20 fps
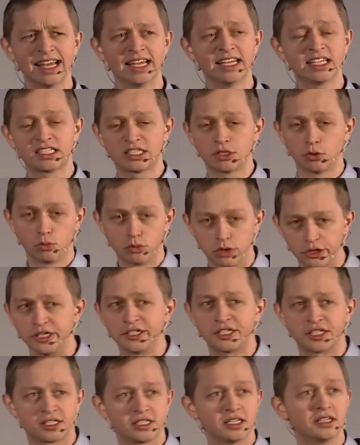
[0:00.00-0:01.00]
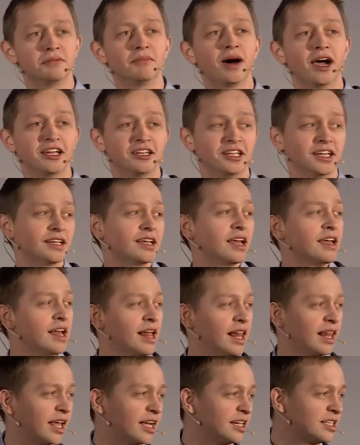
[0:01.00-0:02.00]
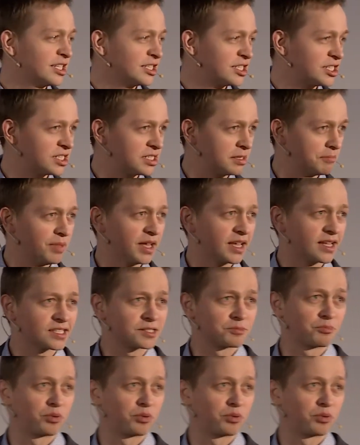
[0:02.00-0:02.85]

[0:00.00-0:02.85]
is the worst in mining. Like, this is the biggest